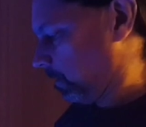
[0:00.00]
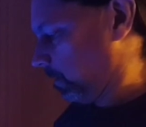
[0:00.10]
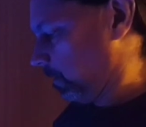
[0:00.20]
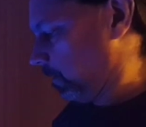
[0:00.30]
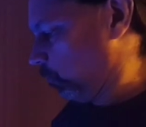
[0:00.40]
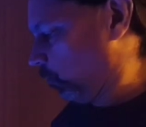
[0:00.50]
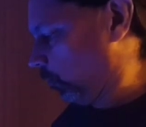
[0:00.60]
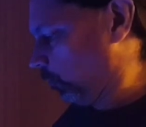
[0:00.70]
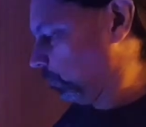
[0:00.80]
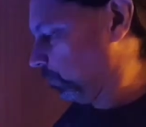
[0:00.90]
The
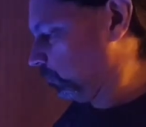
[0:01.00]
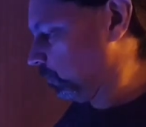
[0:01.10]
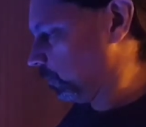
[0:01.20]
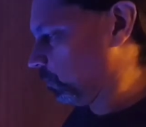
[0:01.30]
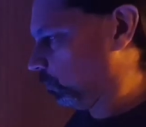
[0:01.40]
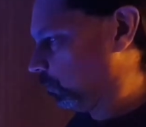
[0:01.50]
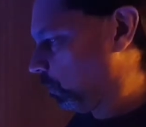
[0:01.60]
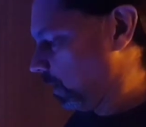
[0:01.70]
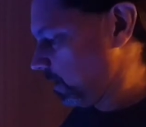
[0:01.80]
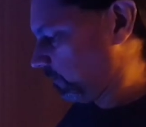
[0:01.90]
royal blue and cool
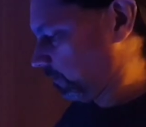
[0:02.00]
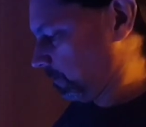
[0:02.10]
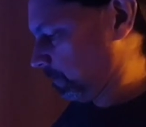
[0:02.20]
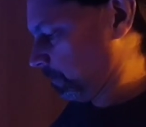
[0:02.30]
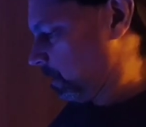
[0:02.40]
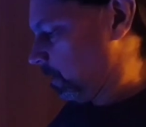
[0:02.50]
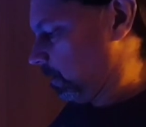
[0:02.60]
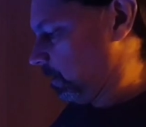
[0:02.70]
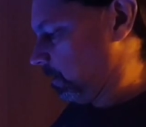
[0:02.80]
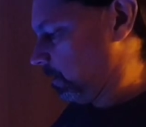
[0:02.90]
white,
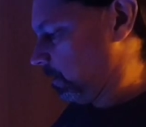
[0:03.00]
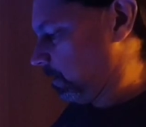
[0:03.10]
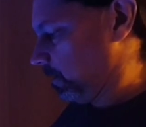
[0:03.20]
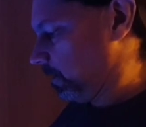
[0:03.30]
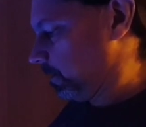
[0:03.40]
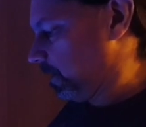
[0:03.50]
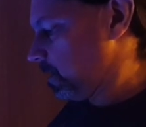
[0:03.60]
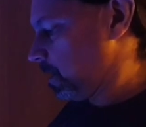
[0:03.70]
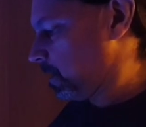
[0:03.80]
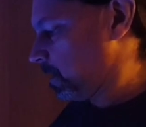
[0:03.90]
the
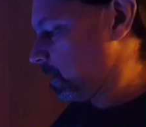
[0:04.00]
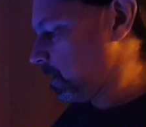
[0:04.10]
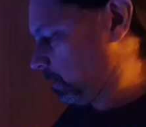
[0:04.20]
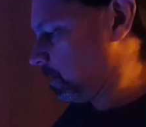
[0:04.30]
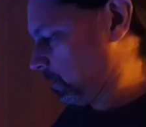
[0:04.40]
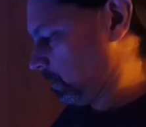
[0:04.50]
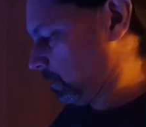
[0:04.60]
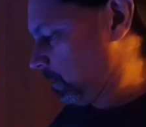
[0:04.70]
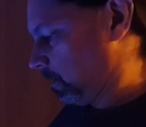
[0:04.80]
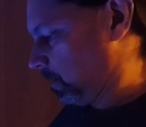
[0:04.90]
green,
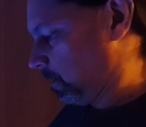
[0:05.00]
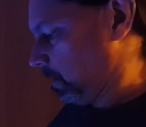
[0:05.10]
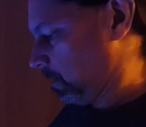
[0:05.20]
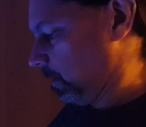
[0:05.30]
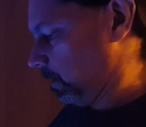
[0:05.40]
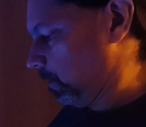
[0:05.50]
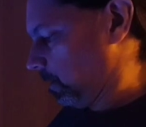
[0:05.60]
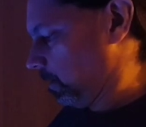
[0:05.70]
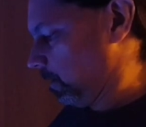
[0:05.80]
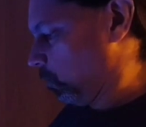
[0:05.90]
the
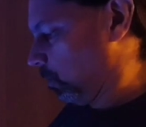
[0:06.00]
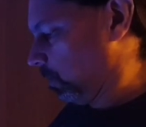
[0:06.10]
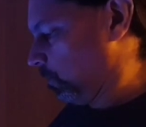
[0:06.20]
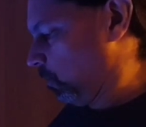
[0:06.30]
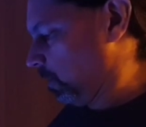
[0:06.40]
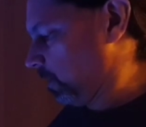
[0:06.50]
warm white,